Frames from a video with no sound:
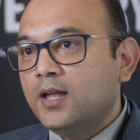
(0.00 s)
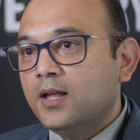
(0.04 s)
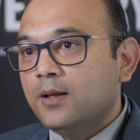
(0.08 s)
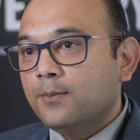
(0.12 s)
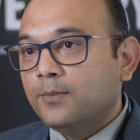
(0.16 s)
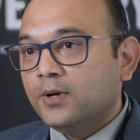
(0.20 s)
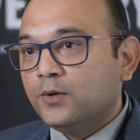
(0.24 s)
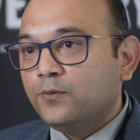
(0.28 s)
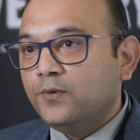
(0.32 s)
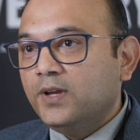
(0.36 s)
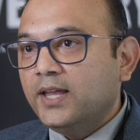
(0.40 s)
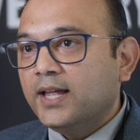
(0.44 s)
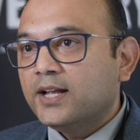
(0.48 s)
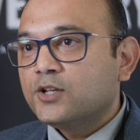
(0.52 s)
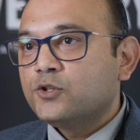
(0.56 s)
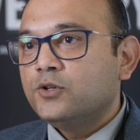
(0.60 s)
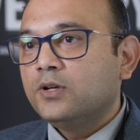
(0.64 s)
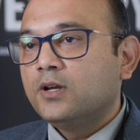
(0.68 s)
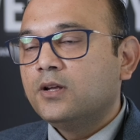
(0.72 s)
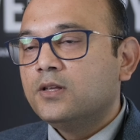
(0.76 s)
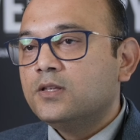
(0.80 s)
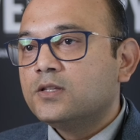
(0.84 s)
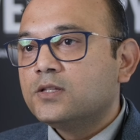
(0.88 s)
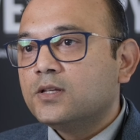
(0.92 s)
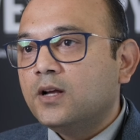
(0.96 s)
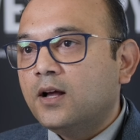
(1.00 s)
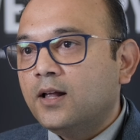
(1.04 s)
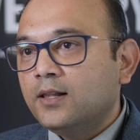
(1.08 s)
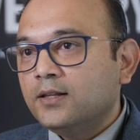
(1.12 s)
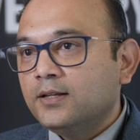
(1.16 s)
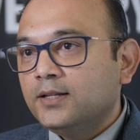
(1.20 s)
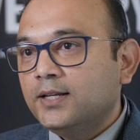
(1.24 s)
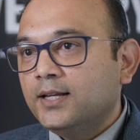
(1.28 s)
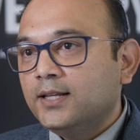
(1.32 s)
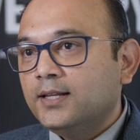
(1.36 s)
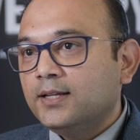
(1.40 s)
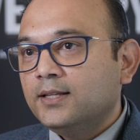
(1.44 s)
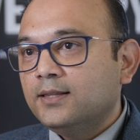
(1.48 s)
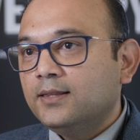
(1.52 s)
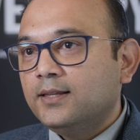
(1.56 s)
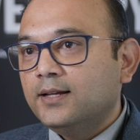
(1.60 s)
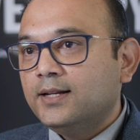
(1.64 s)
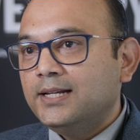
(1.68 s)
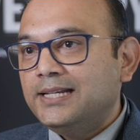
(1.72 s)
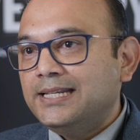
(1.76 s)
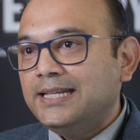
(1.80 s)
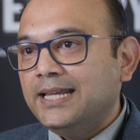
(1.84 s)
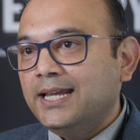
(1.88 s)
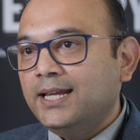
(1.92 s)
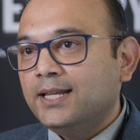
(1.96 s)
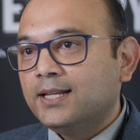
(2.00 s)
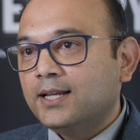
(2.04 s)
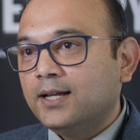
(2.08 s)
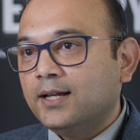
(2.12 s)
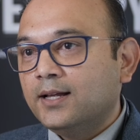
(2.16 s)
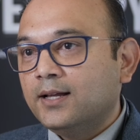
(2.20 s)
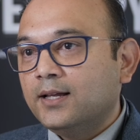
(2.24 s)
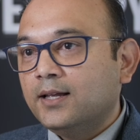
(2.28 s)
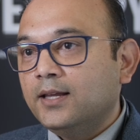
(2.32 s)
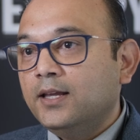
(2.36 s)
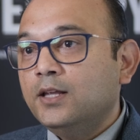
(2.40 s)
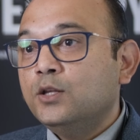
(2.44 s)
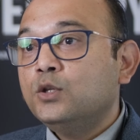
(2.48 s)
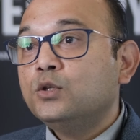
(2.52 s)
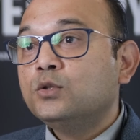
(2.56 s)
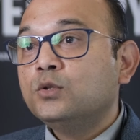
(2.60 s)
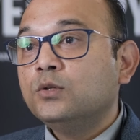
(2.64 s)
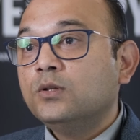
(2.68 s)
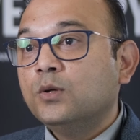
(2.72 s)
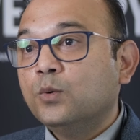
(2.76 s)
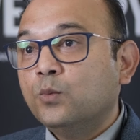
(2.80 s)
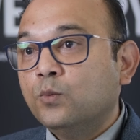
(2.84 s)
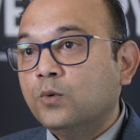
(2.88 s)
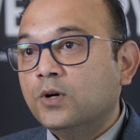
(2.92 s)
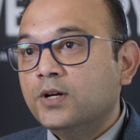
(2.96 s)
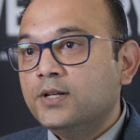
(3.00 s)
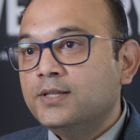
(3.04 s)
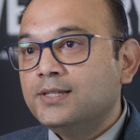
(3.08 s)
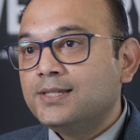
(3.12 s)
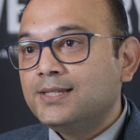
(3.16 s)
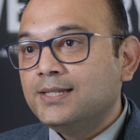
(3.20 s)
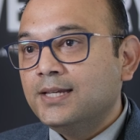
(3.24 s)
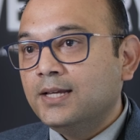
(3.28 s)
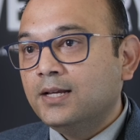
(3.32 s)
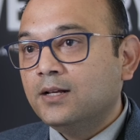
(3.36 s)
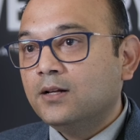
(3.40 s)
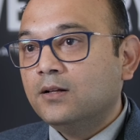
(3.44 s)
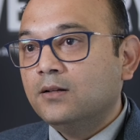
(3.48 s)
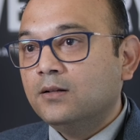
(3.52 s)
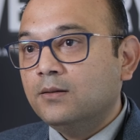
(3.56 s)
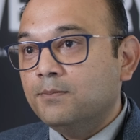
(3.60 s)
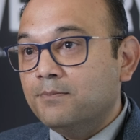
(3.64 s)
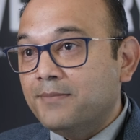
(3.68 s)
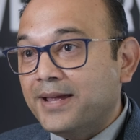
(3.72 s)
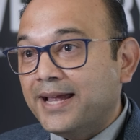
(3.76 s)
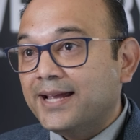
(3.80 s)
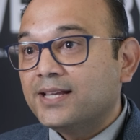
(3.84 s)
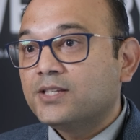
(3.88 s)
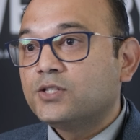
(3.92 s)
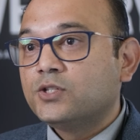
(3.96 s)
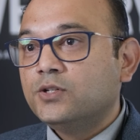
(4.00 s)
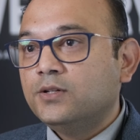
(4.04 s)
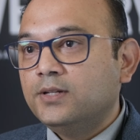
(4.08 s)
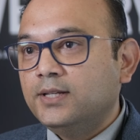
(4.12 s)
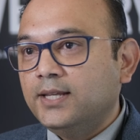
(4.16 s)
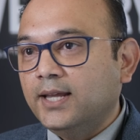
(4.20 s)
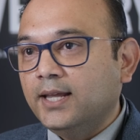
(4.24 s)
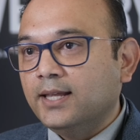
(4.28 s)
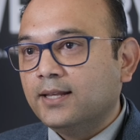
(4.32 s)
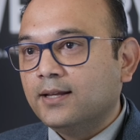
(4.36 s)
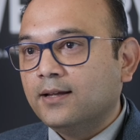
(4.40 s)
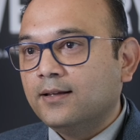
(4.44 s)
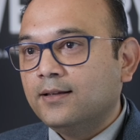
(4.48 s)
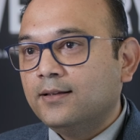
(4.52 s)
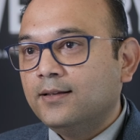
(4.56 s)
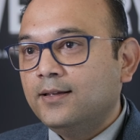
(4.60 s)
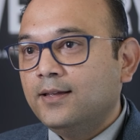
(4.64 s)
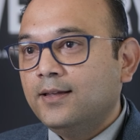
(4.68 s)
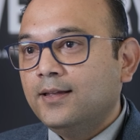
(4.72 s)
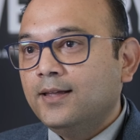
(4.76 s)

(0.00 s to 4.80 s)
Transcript: but we actually consolidated that data into the one single master data.